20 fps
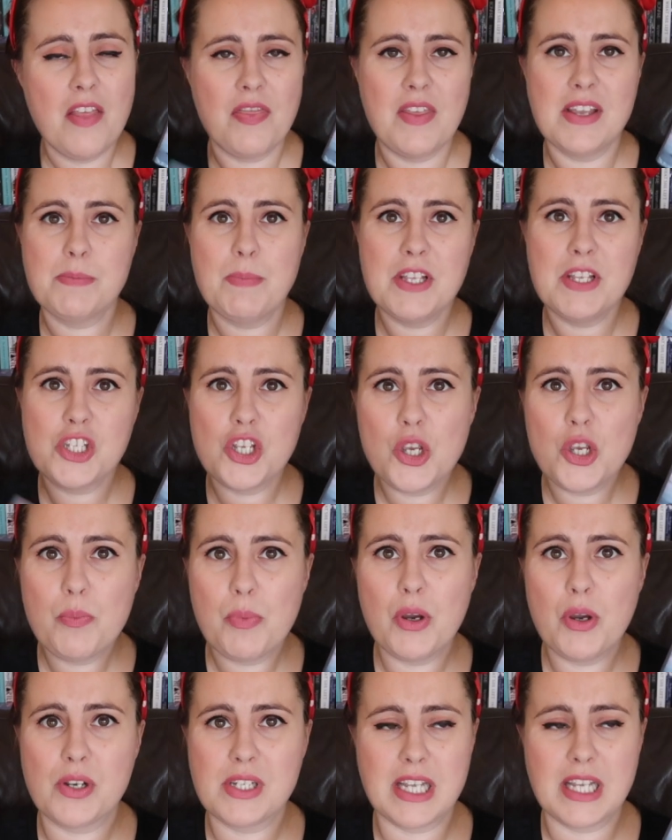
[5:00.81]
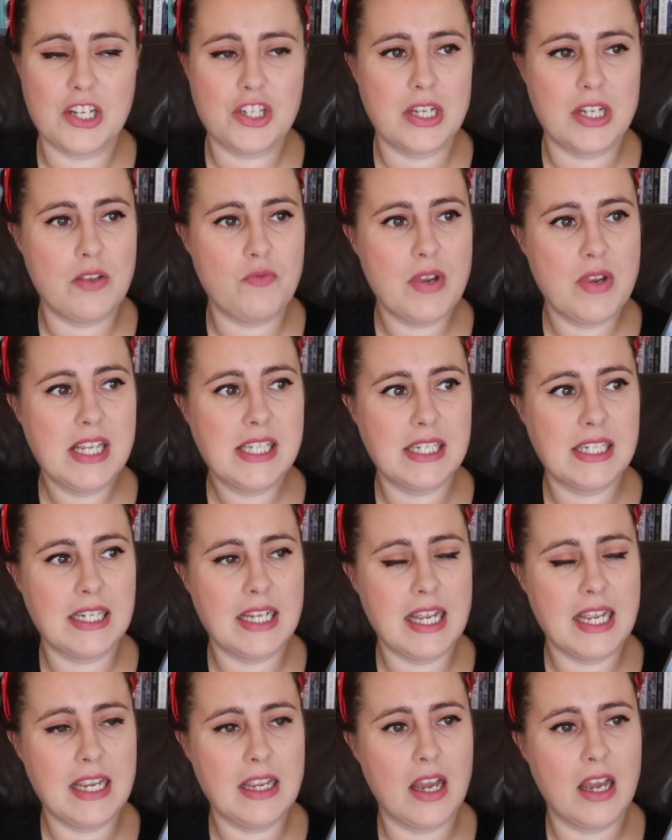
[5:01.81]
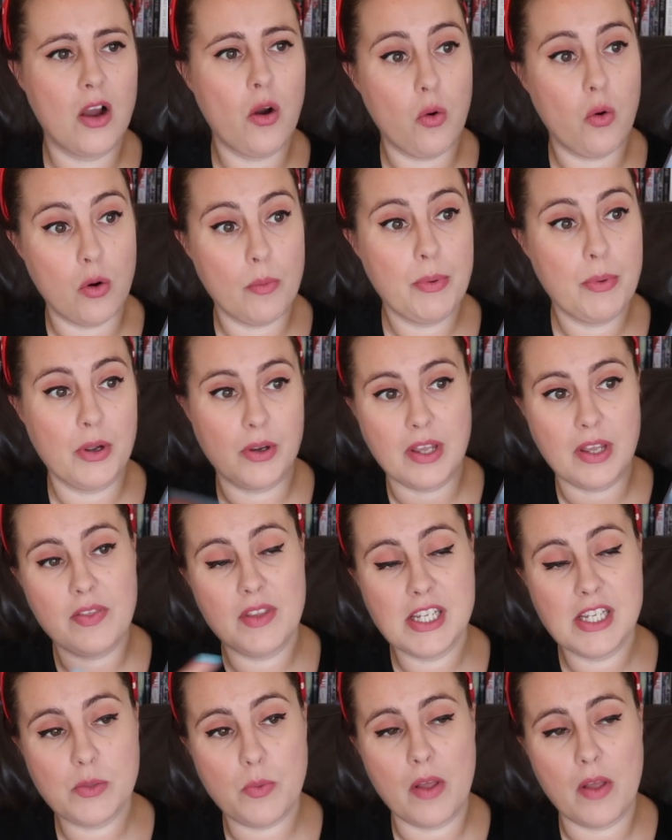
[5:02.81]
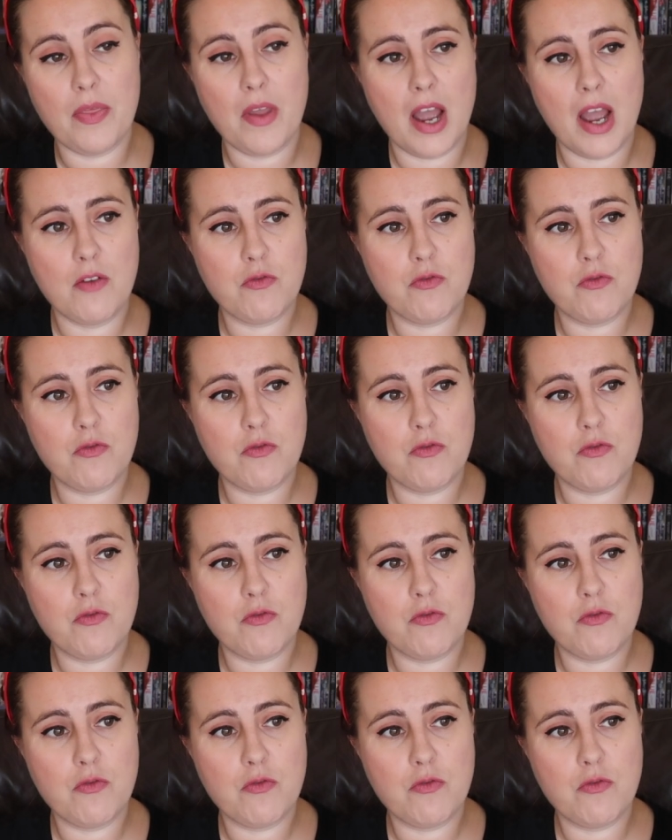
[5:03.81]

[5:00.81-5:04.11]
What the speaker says: There's been two books actually recently, or a book and this one that